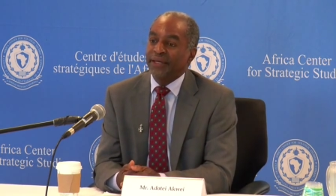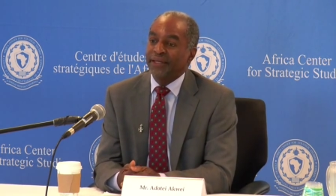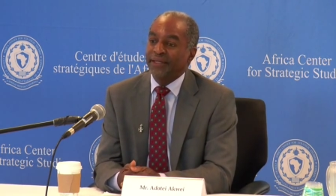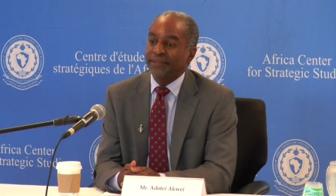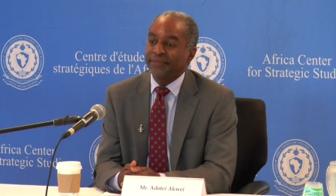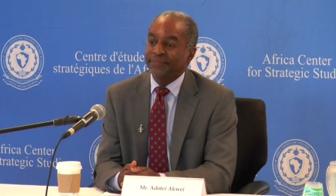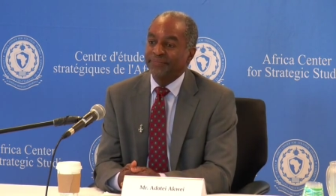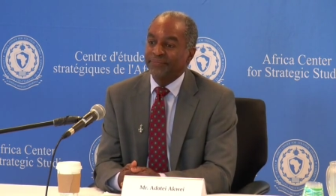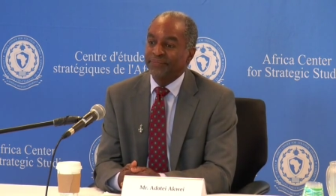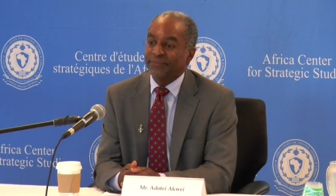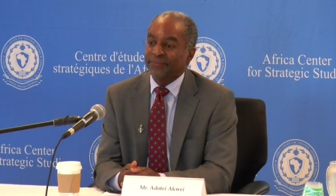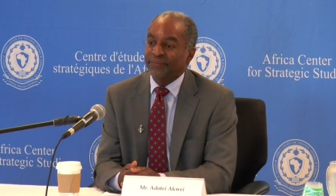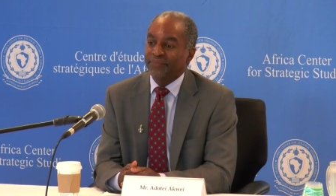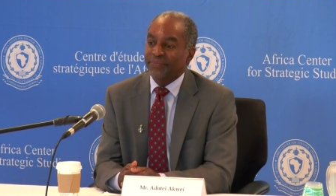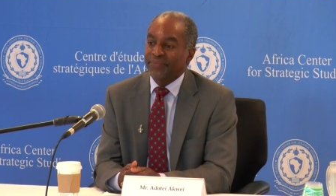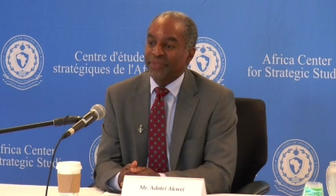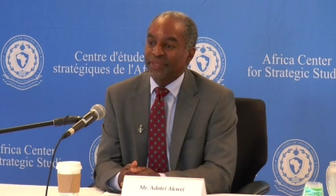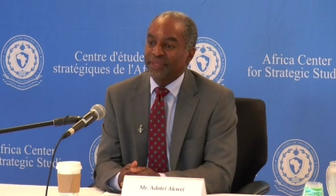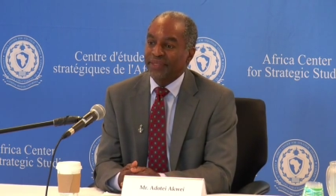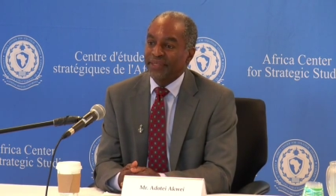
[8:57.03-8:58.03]
Um,
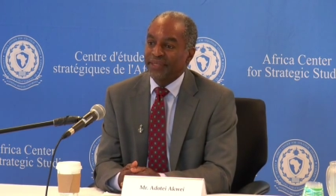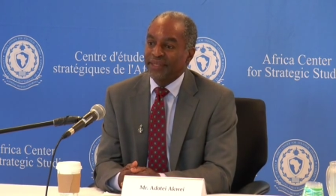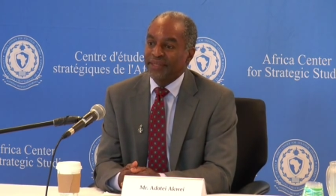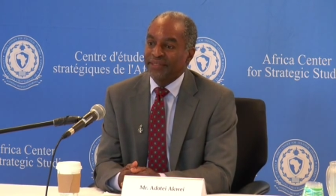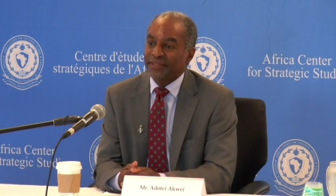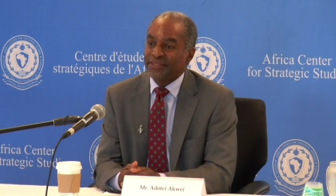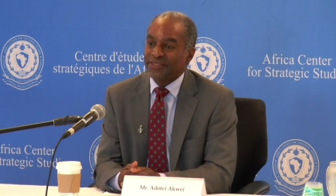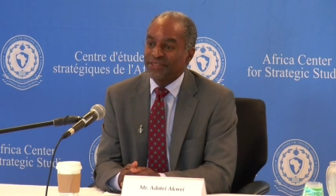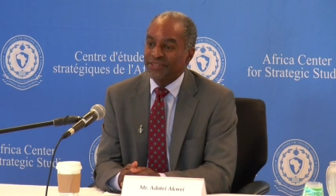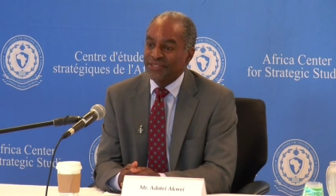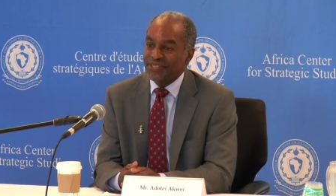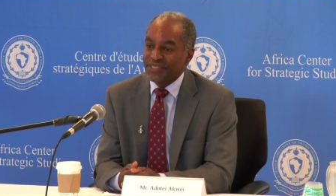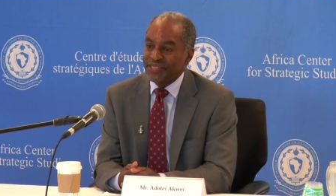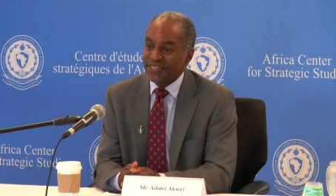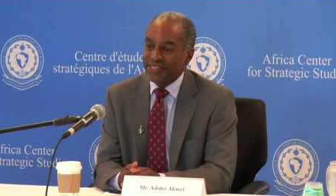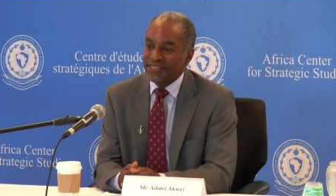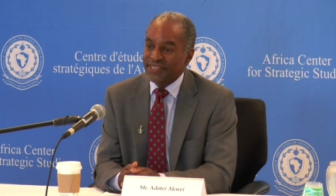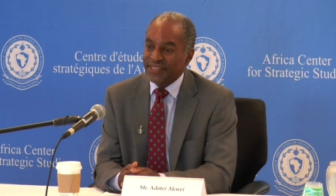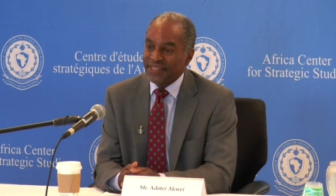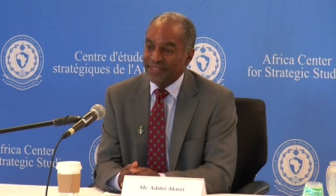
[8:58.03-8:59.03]
the
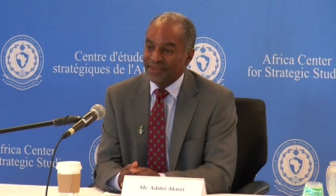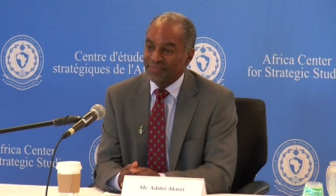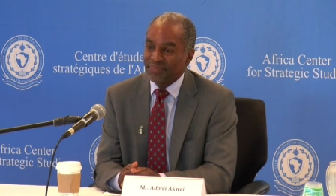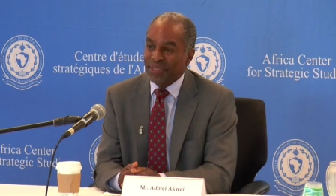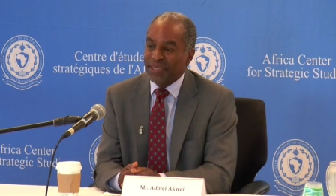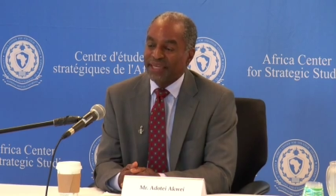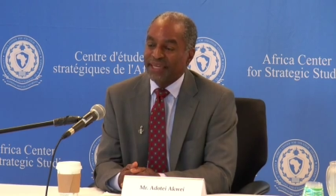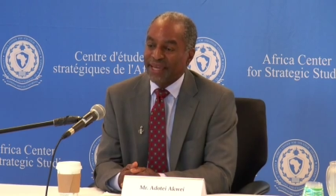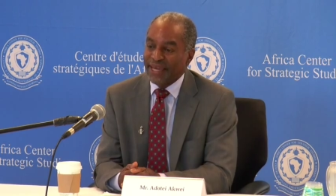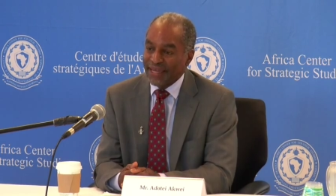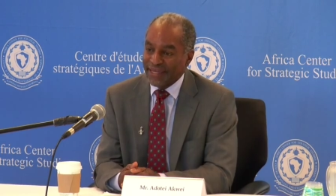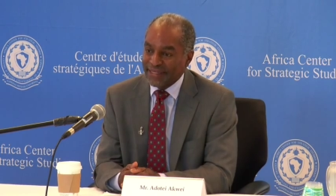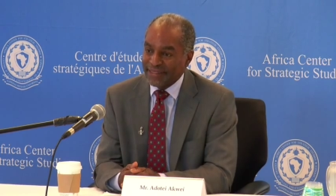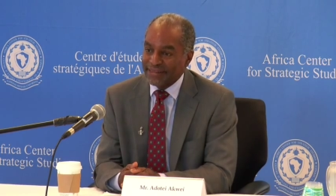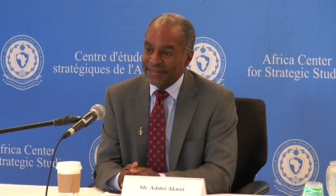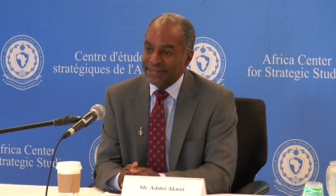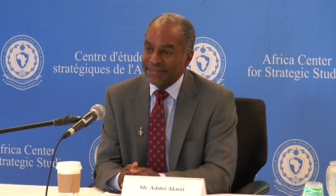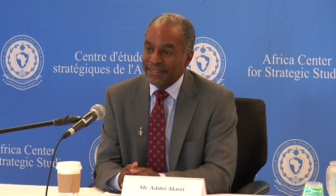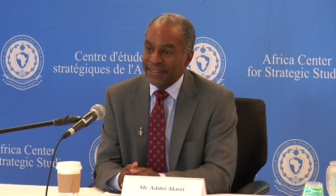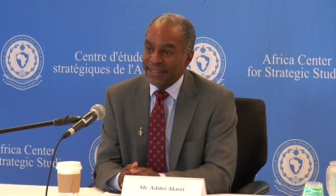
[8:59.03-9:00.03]
insurgency began
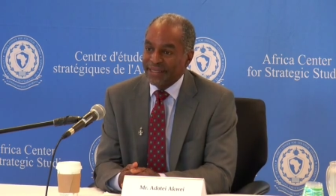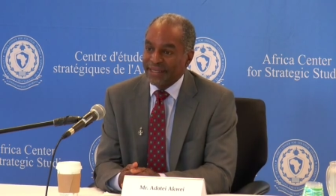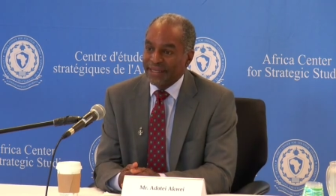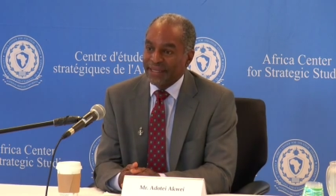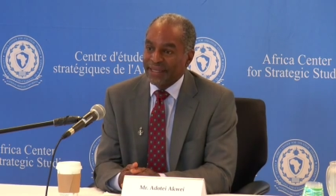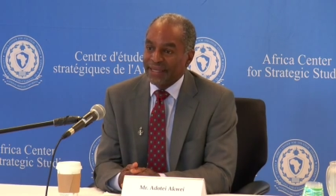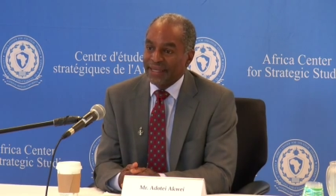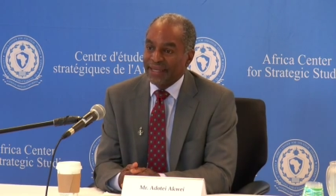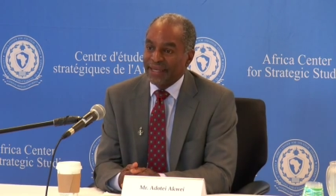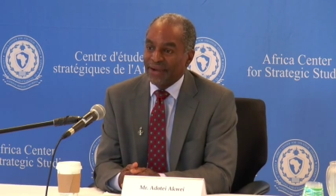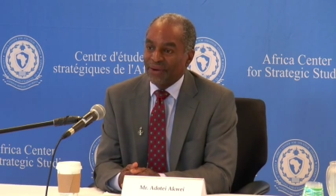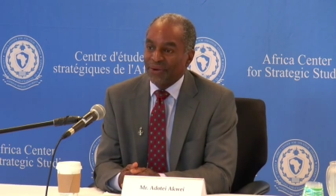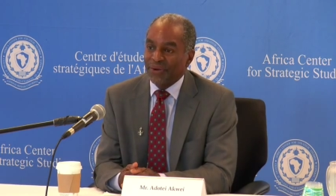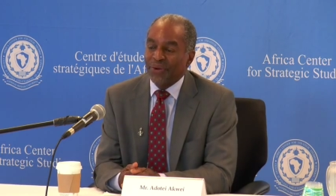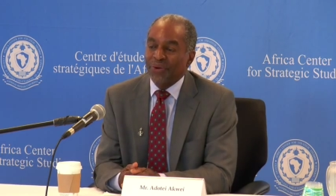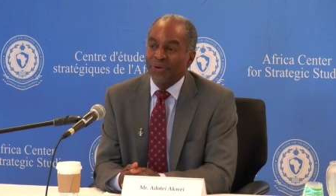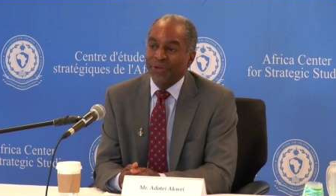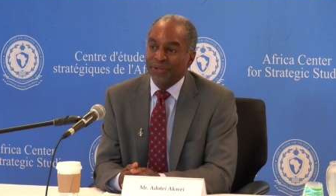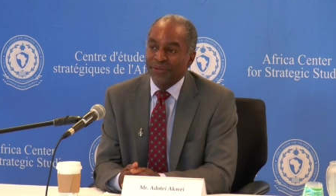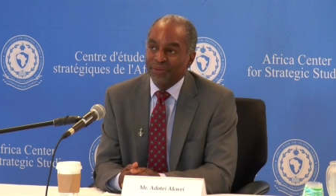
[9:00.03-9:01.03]
or,
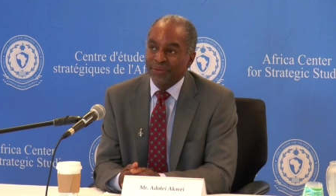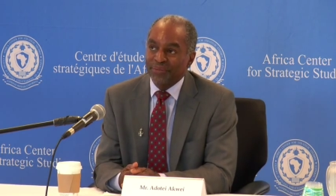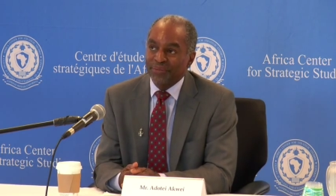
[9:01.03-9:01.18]
or